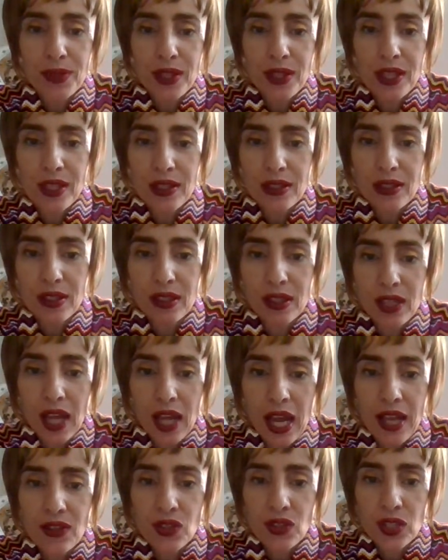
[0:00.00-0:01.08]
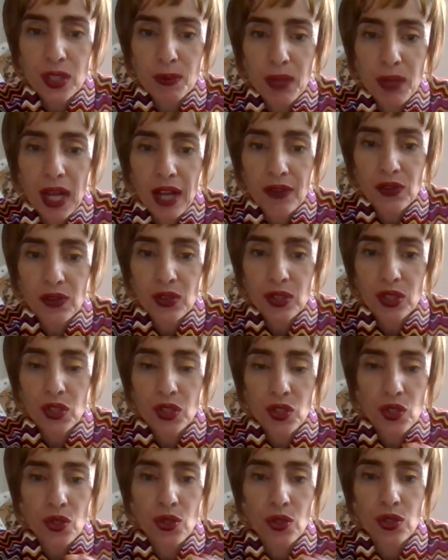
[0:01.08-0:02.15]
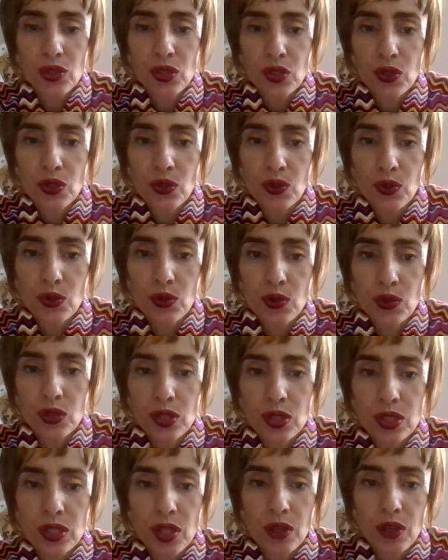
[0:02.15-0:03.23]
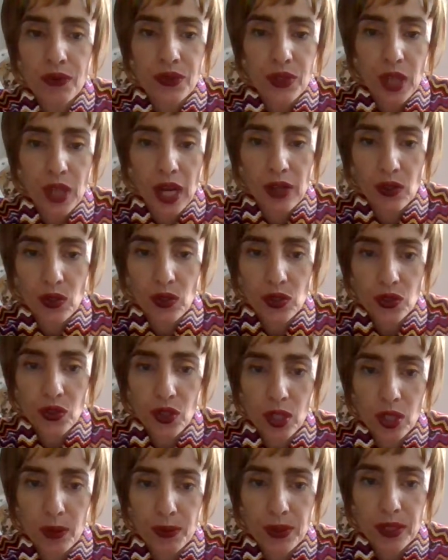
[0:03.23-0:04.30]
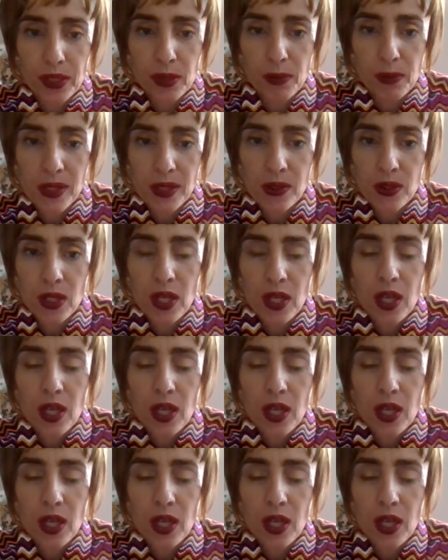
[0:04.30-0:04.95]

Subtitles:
in the live stream after the short news of Taroscope. It means